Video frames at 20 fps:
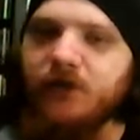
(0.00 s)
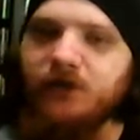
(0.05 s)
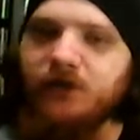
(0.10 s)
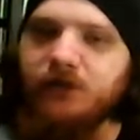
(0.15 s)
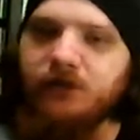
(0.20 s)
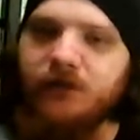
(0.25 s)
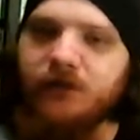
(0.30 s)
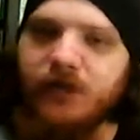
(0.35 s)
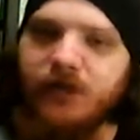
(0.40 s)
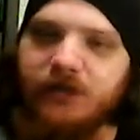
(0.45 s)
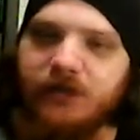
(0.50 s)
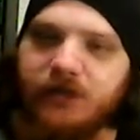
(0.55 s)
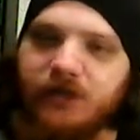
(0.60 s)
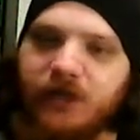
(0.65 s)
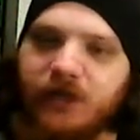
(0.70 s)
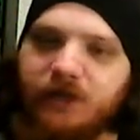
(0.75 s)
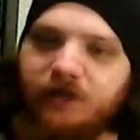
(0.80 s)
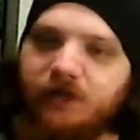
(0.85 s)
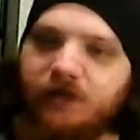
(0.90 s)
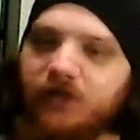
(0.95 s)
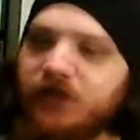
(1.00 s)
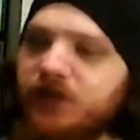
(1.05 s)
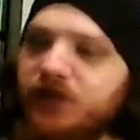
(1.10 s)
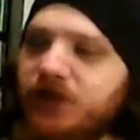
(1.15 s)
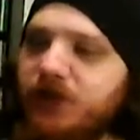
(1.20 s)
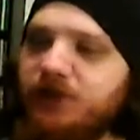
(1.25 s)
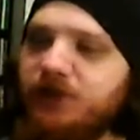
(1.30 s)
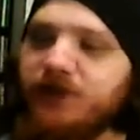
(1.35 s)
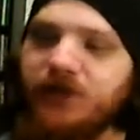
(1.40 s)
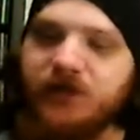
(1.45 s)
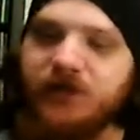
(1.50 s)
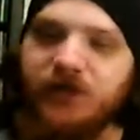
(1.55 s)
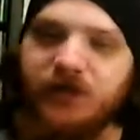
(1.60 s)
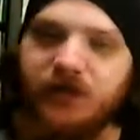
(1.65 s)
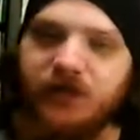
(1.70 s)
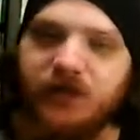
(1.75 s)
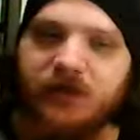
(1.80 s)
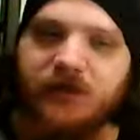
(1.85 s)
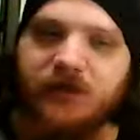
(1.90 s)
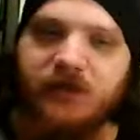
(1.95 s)
2 days that I've received
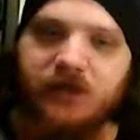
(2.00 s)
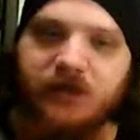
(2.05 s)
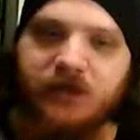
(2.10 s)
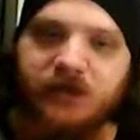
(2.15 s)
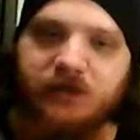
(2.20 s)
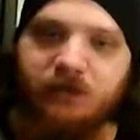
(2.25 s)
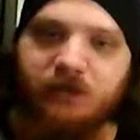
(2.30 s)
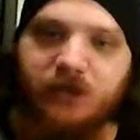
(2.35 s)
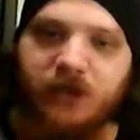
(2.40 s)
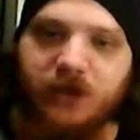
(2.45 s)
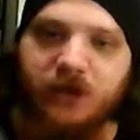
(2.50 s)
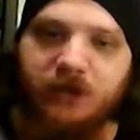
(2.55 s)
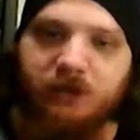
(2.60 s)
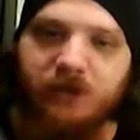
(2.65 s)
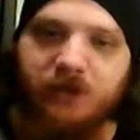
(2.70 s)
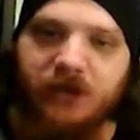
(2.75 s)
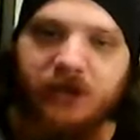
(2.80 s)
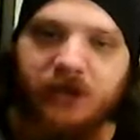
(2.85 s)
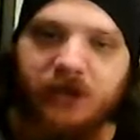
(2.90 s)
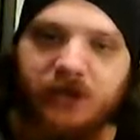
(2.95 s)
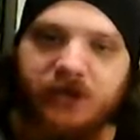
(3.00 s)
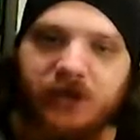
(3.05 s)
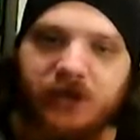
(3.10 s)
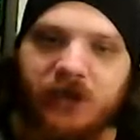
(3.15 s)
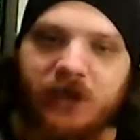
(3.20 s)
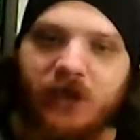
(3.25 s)
CDs this month, because